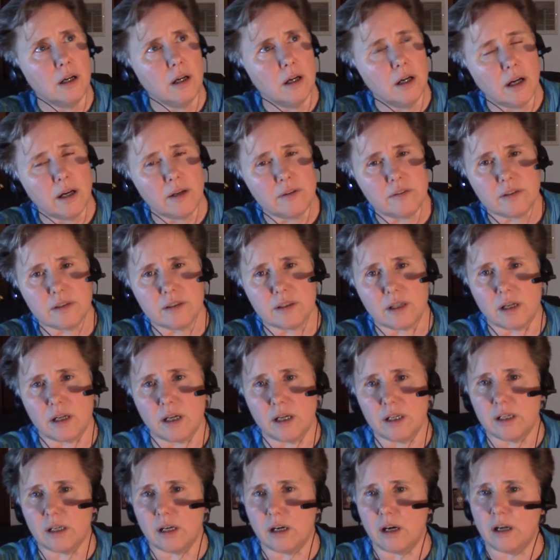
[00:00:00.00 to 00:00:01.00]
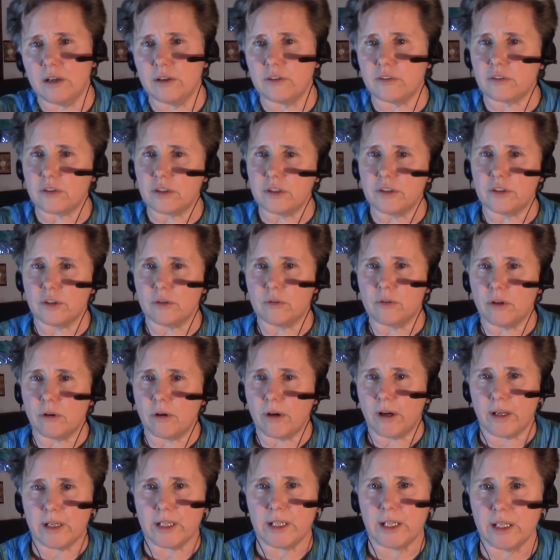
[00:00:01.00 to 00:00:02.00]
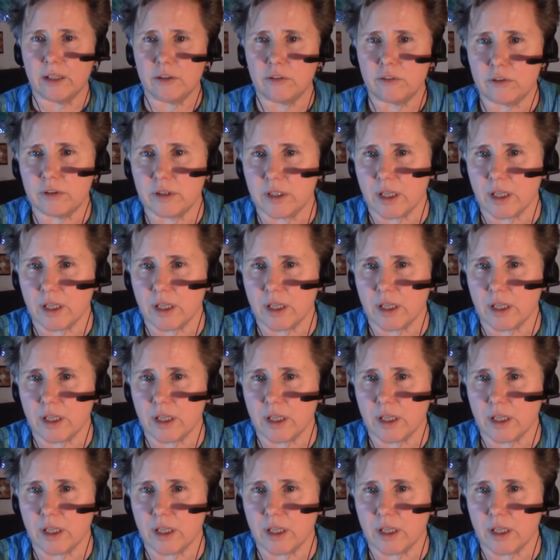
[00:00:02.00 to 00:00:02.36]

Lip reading: I said, I honestly don't know how to answer